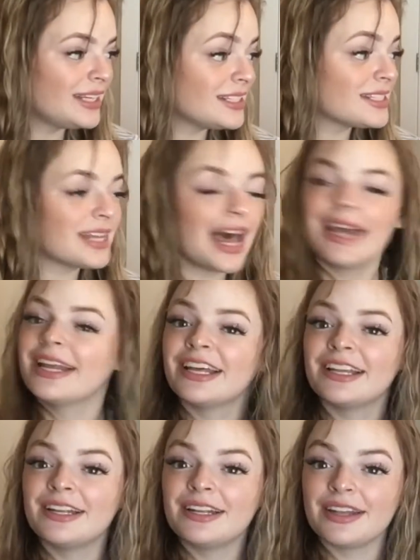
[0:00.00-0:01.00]

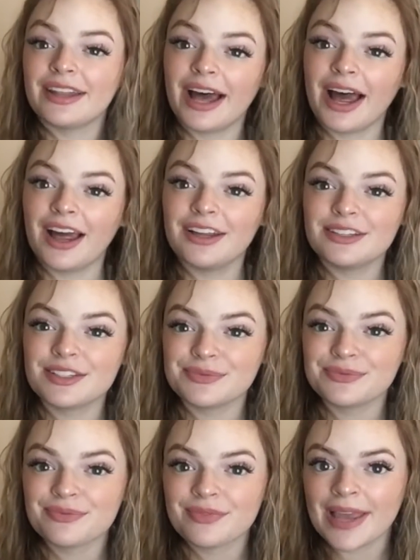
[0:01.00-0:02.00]
decided that
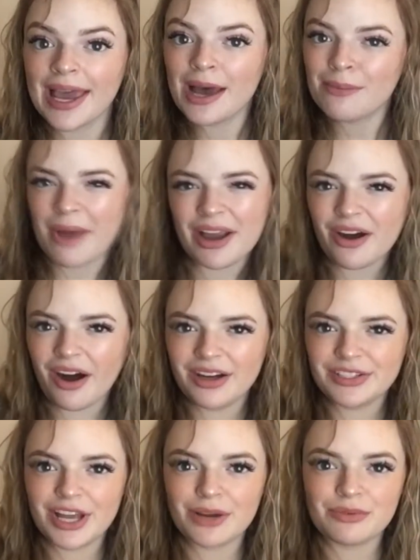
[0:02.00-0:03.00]
my
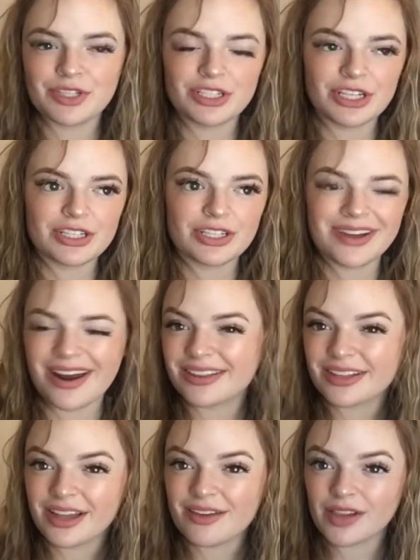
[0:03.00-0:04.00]
content was just not
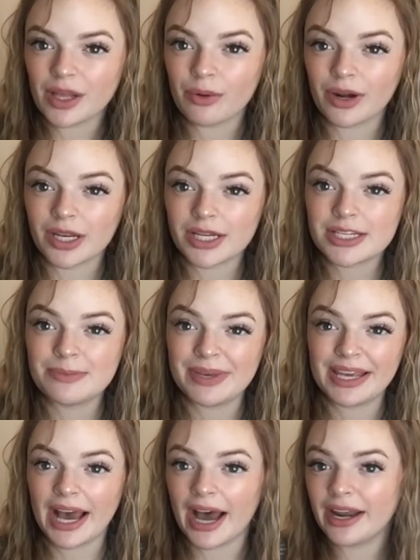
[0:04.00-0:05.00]
at the level I wanted it to
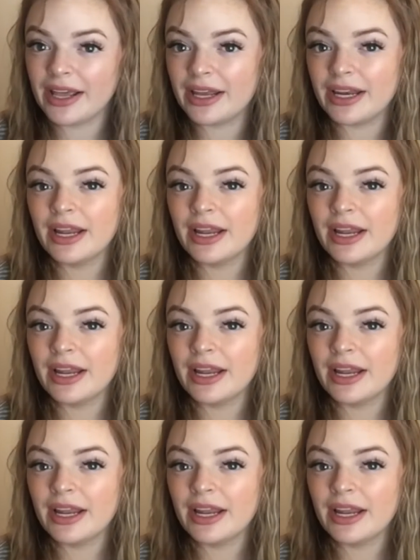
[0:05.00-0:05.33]
be at.